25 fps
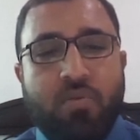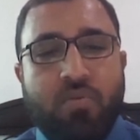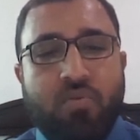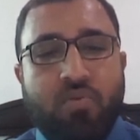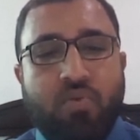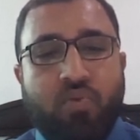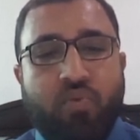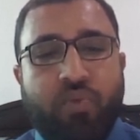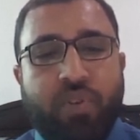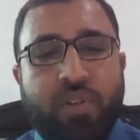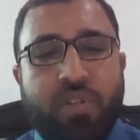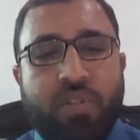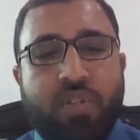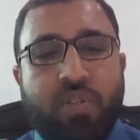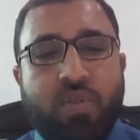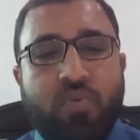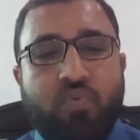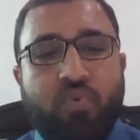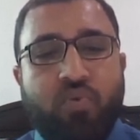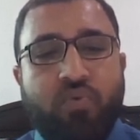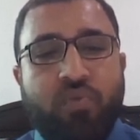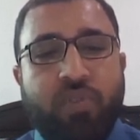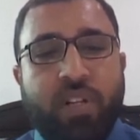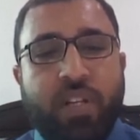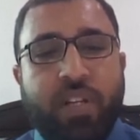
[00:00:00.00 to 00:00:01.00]
So first we
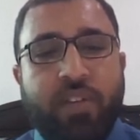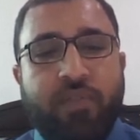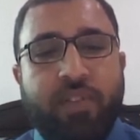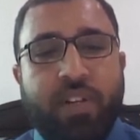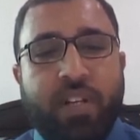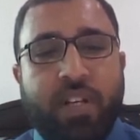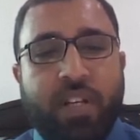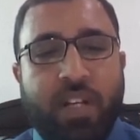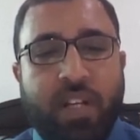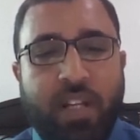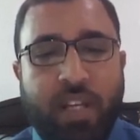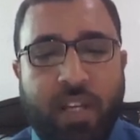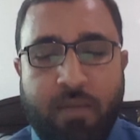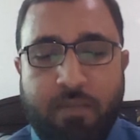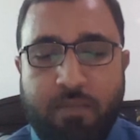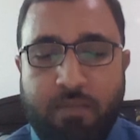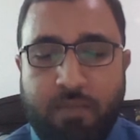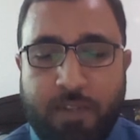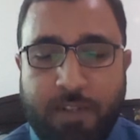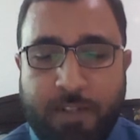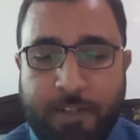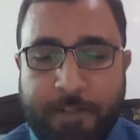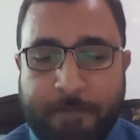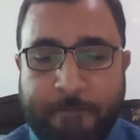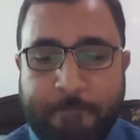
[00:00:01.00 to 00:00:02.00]
will give it
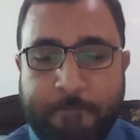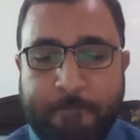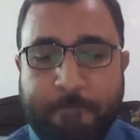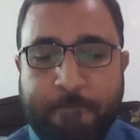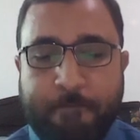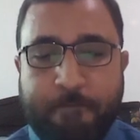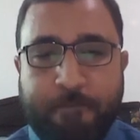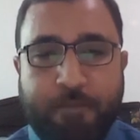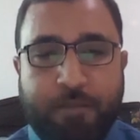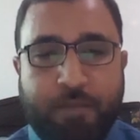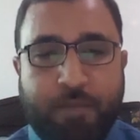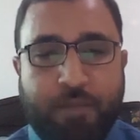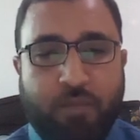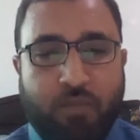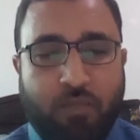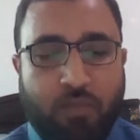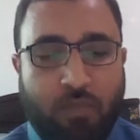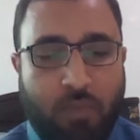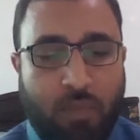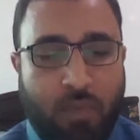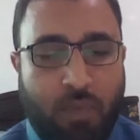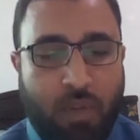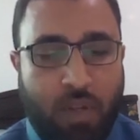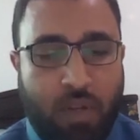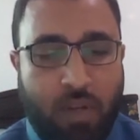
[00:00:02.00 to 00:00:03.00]
name,
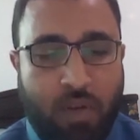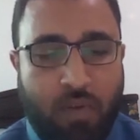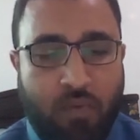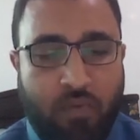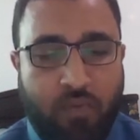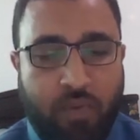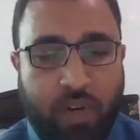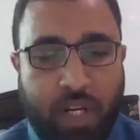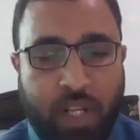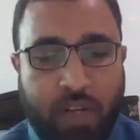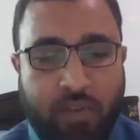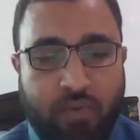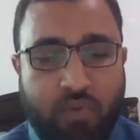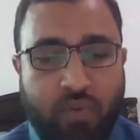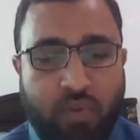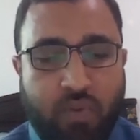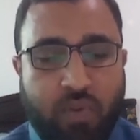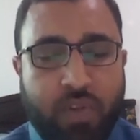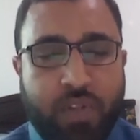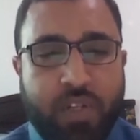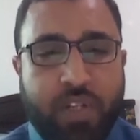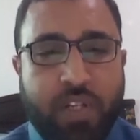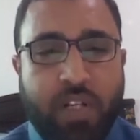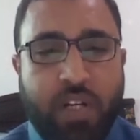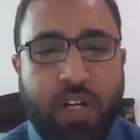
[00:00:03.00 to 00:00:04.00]
whatever we
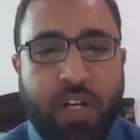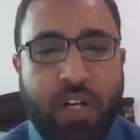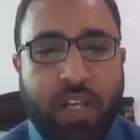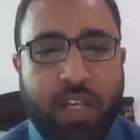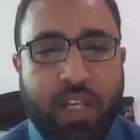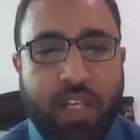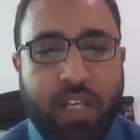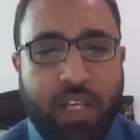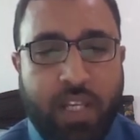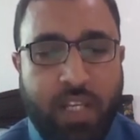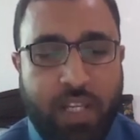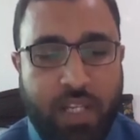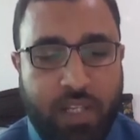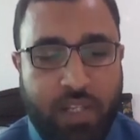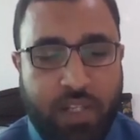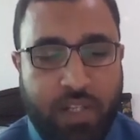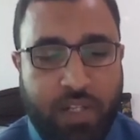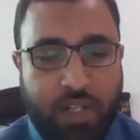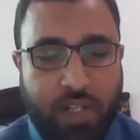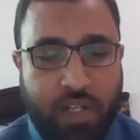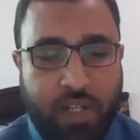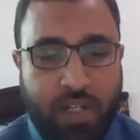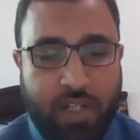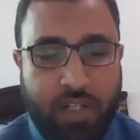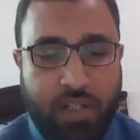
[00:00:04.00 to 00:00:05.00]
consider like
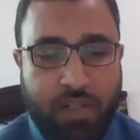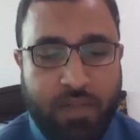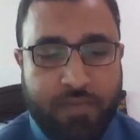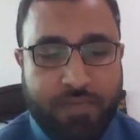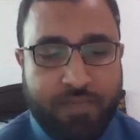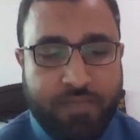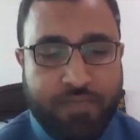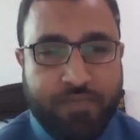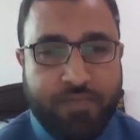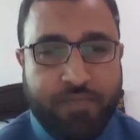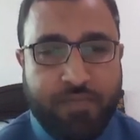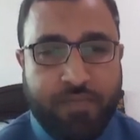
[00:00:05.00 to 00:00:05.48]
Eastern